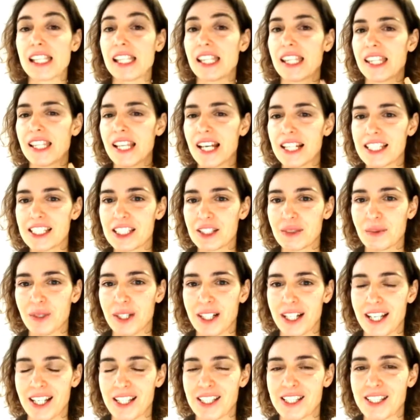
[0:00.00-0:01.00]
that's
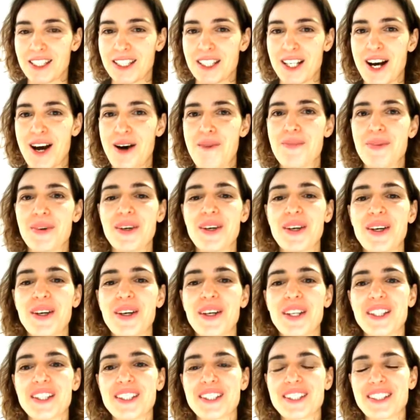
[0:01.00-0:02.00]
when I stop.
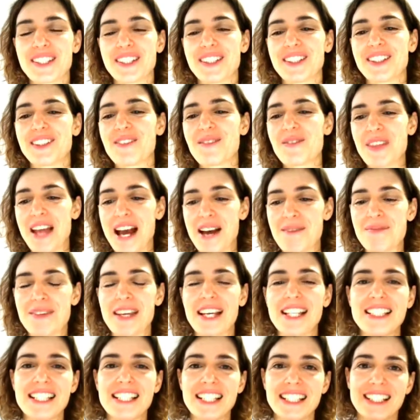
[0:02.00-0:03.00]
So I'm
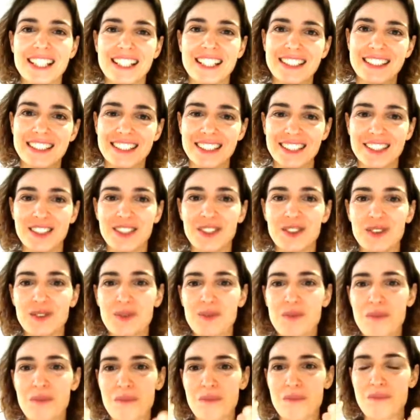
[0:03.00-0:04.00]
guessing that these
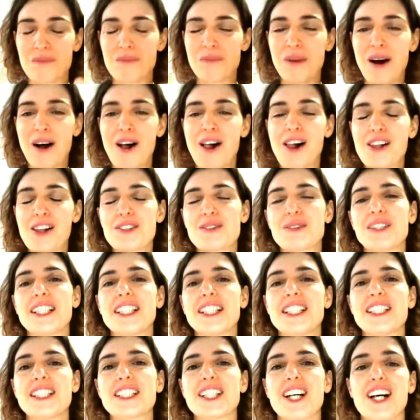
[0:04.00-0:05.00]
two balls, what
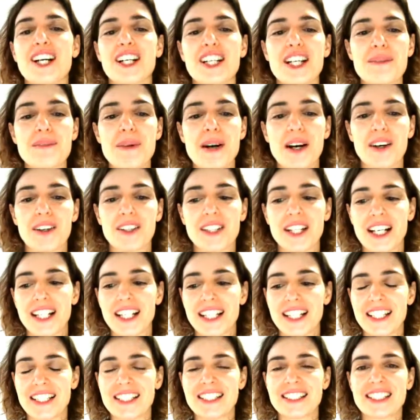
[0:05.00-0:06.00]
he's talking about,
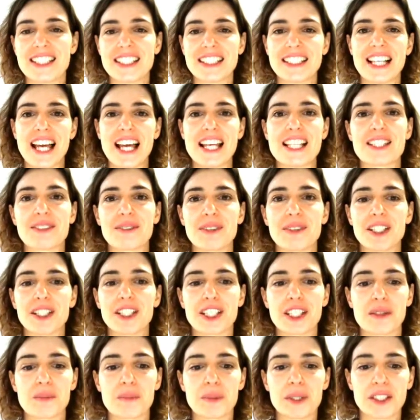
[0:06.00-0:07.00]
is the
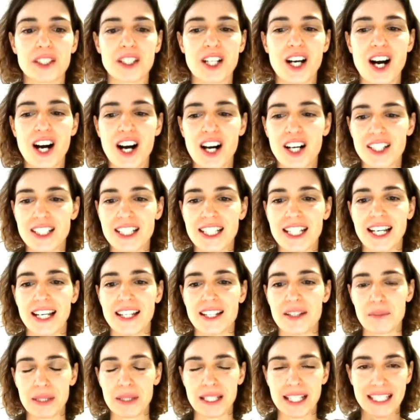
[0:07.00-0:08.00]
sesquiterpene
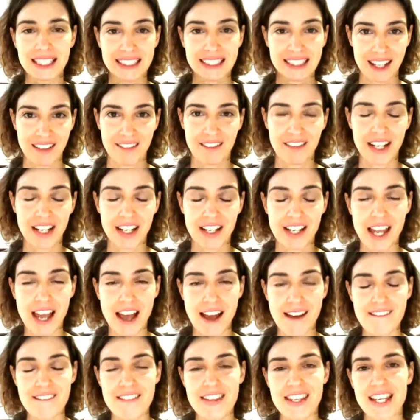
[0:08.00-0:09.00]
content because they're very
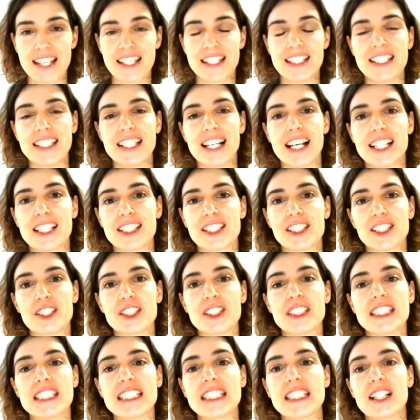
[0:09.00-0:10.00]
heavy and he has to
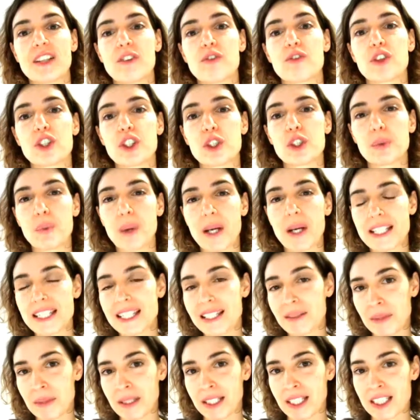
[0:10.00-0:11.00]
distill for 20
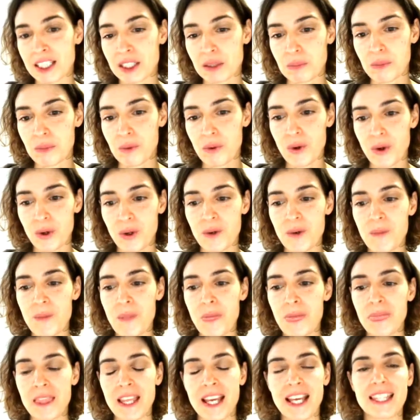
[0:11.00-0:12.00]
minutes more
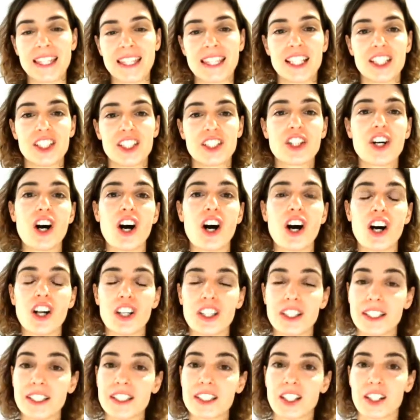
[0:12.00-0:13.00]
than the
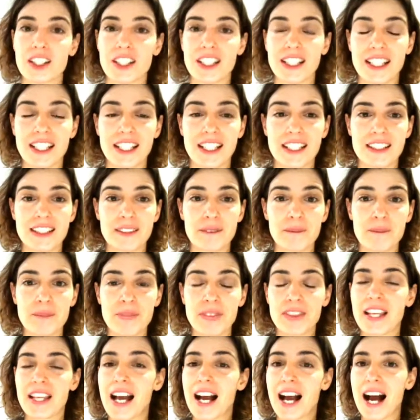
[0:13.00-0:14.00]
colleagues on his
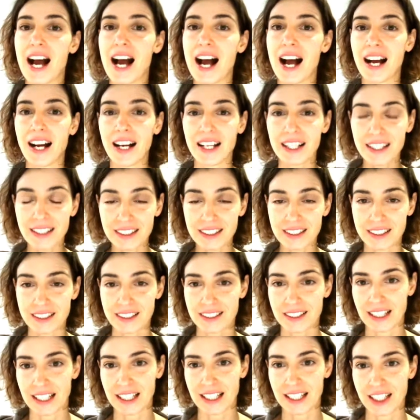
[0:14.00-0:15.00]

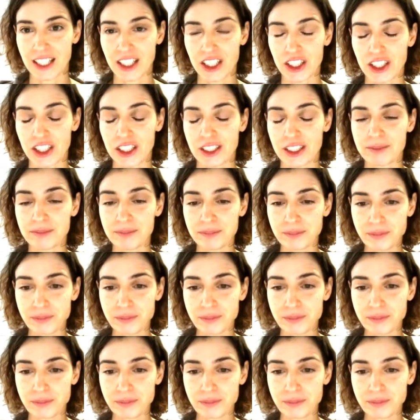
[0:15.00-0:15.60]
island actually